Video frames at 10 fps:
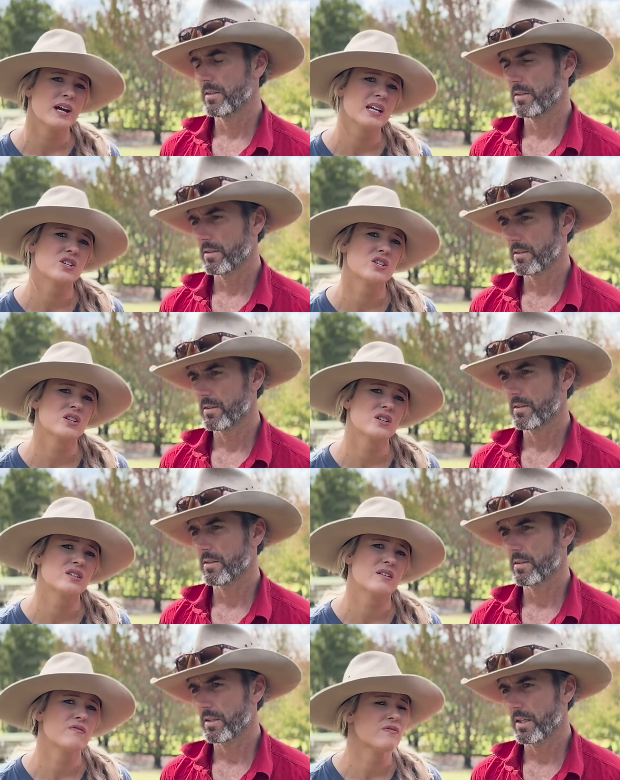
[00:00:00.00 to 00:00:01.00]

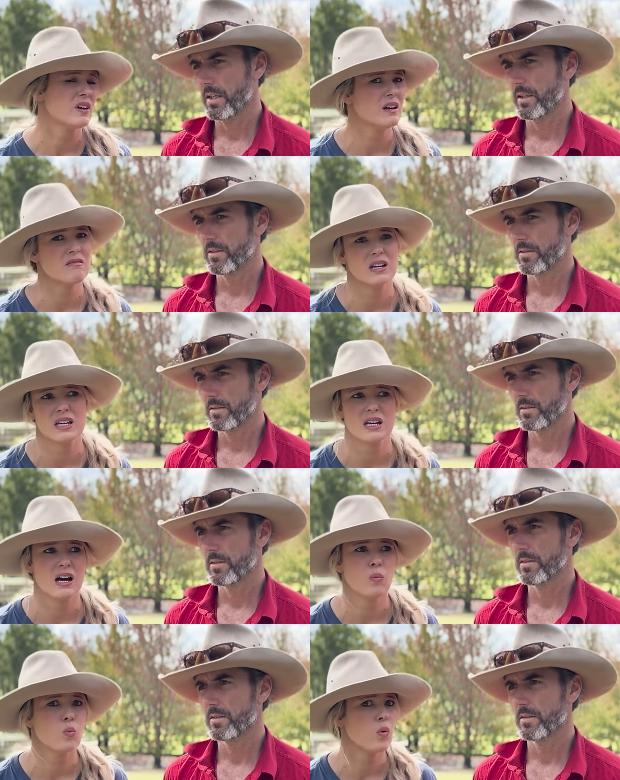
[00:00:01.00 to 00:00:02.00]
Speaker 1: anxious, yeah. very
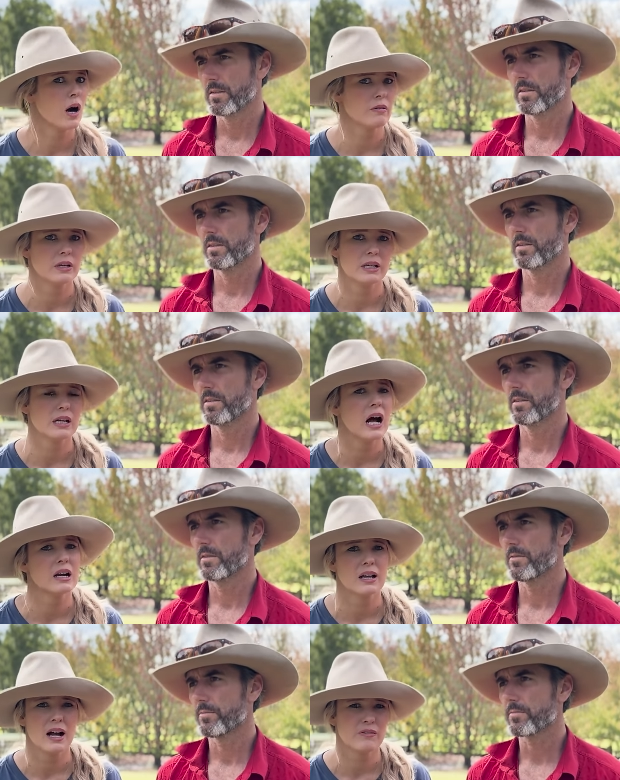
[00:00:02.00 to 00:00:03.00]
worried and
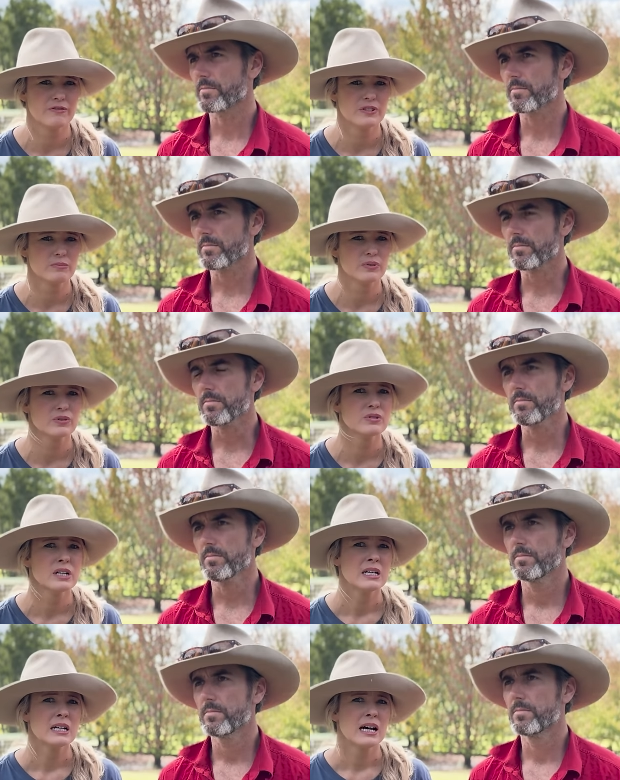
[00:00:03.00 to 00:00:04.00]
uncomfortable.
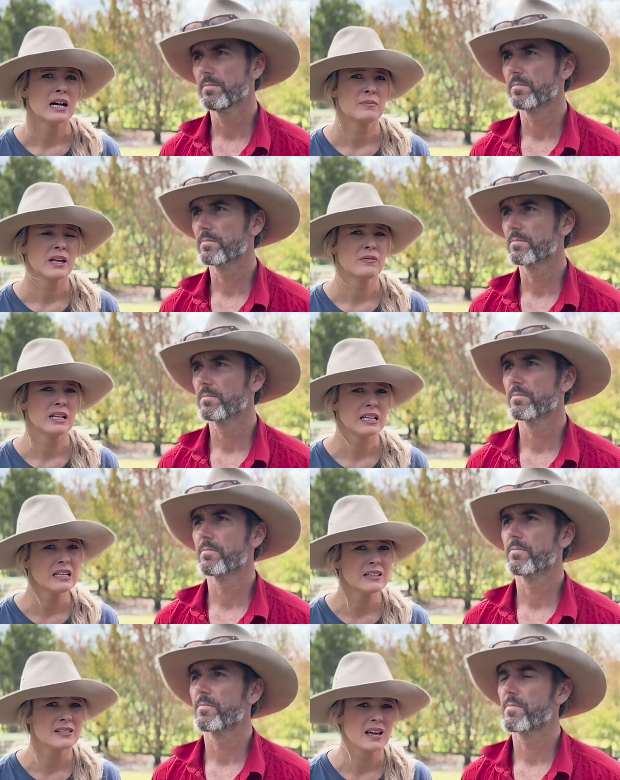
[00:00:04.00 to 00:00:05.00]
Um, now, in
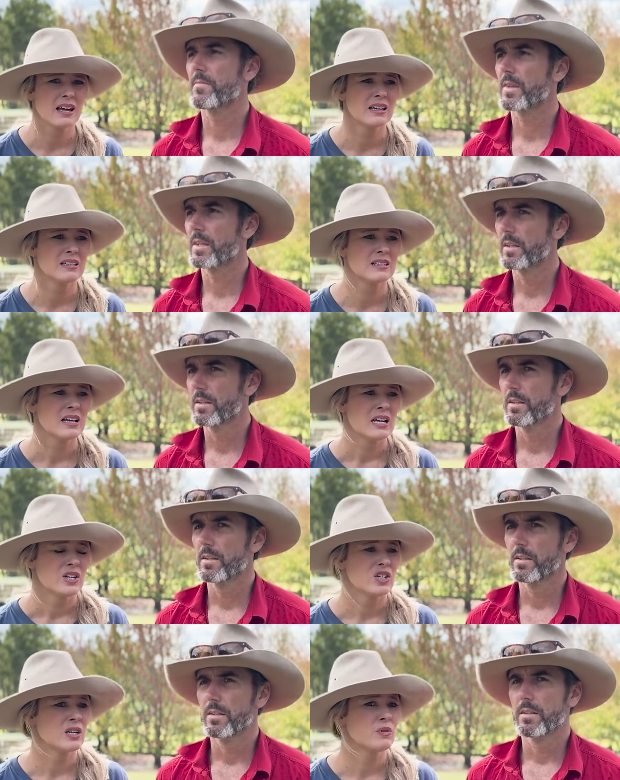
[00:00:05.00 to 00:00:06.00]
Lily's case,
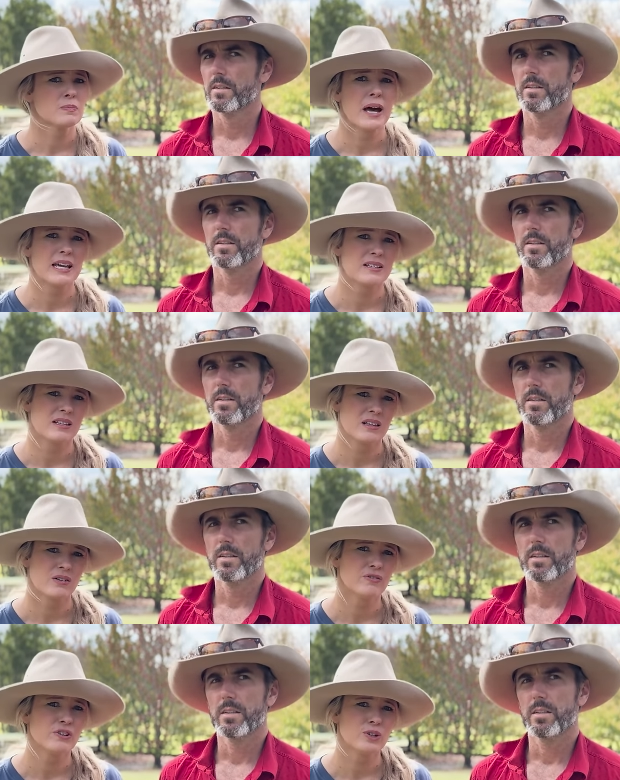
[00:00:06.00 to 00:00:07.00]
she was pacing the
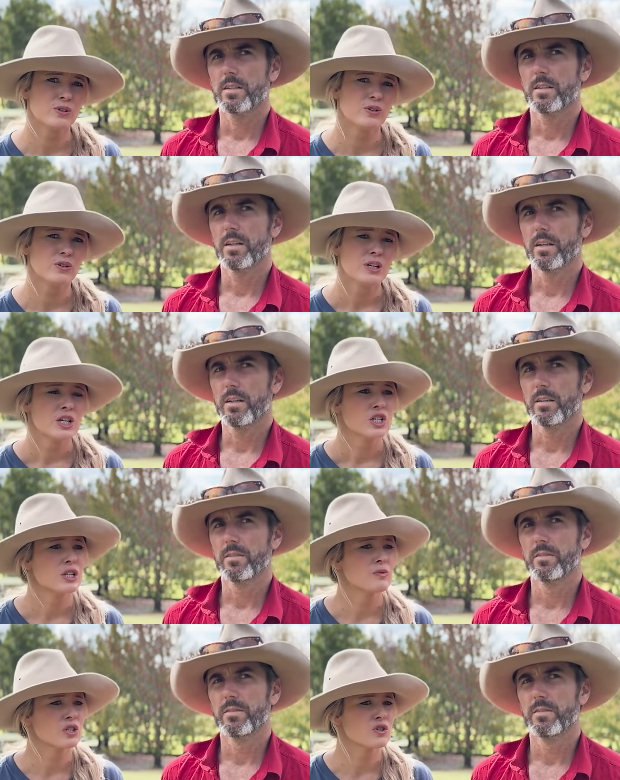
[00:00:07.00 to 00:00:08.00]
floor. Yeah.
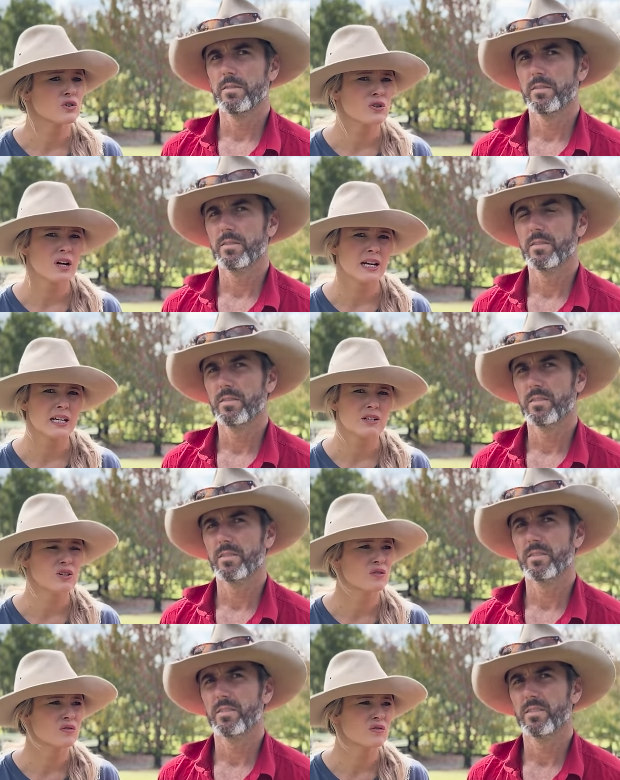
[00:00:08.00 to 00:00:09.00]
She was trying
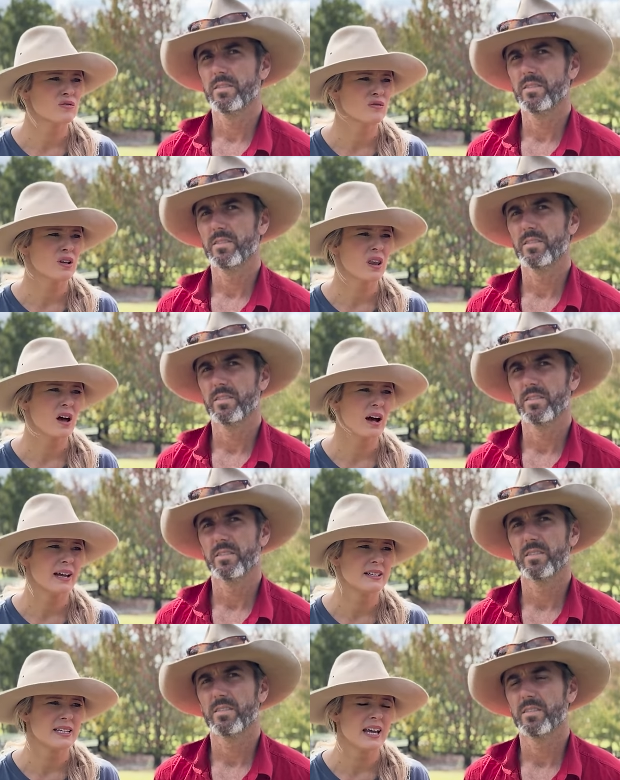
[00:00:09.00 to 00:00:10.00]
to
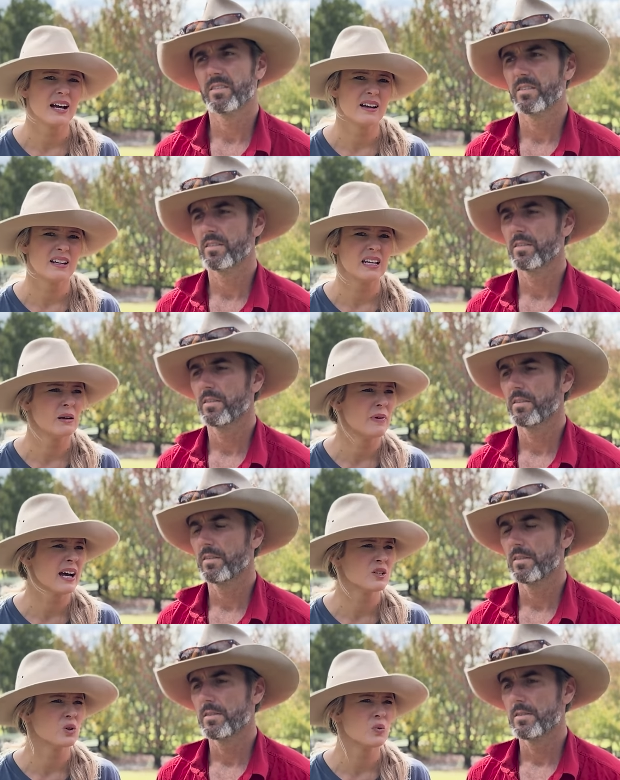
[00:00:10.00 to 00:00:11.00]
lie down in
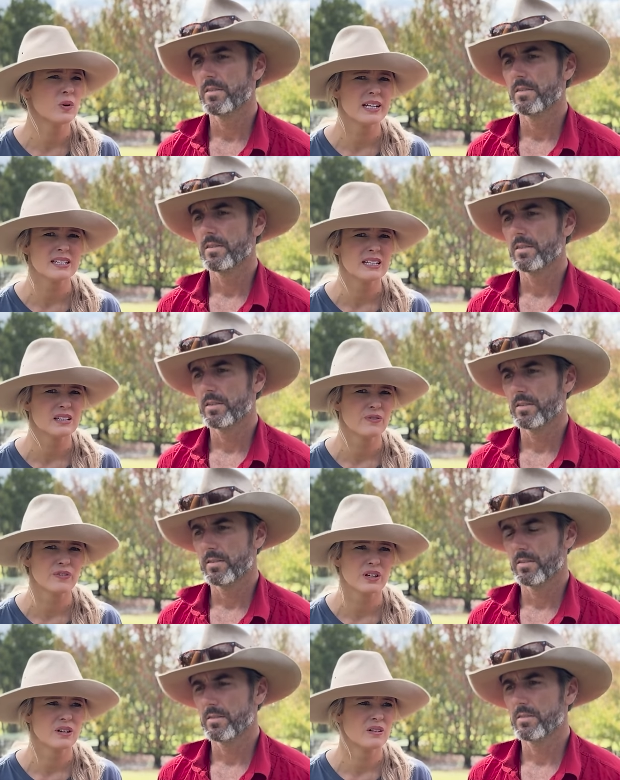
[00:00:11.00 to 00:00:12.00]
about 20
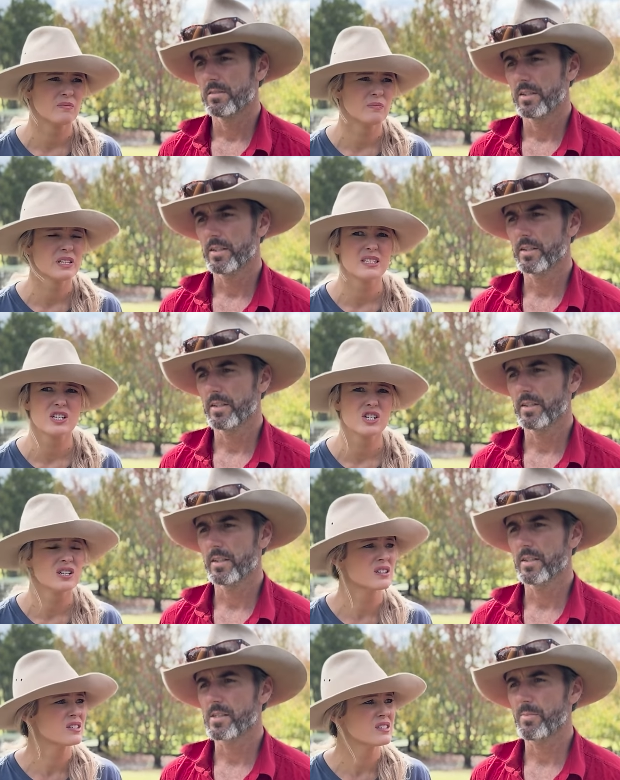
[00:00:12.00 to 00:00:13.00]
different in,
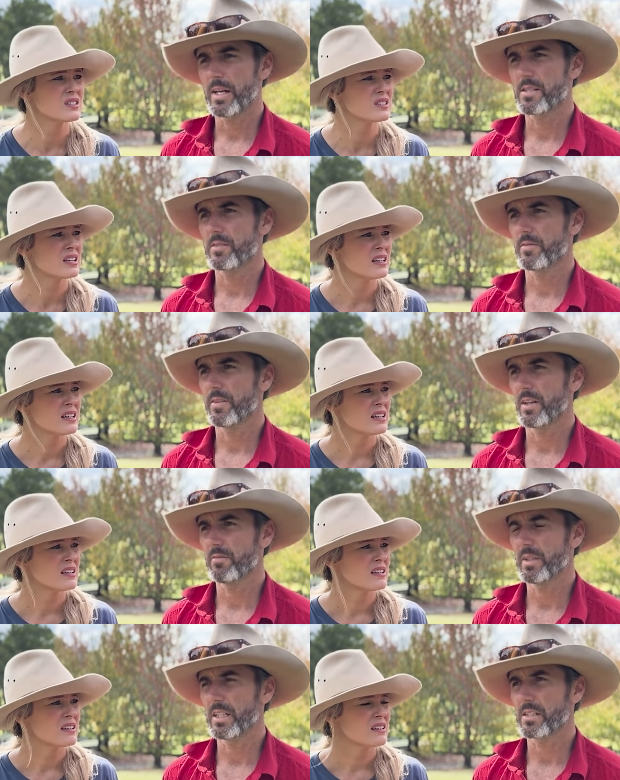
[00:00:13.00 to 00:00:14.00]
positions. In, in, a space of five
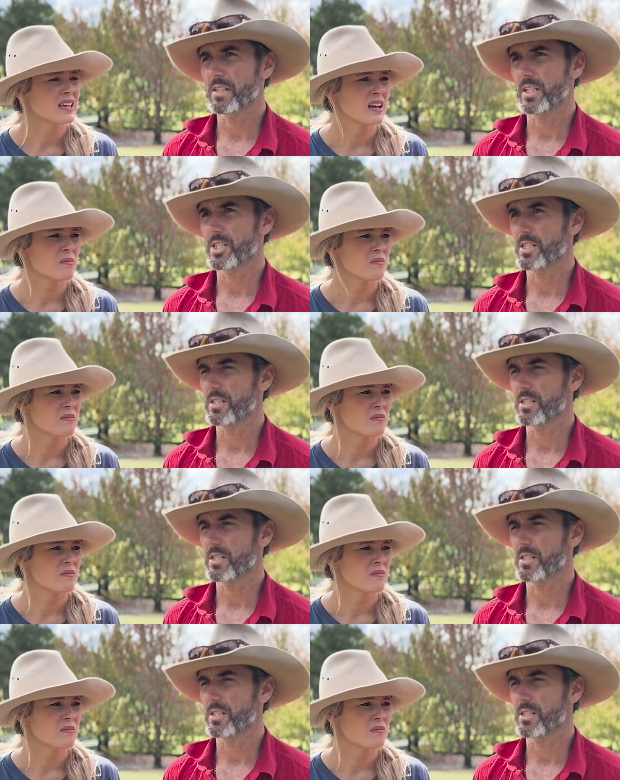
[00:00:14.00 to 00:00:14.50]
minutes. Yeah. Like she's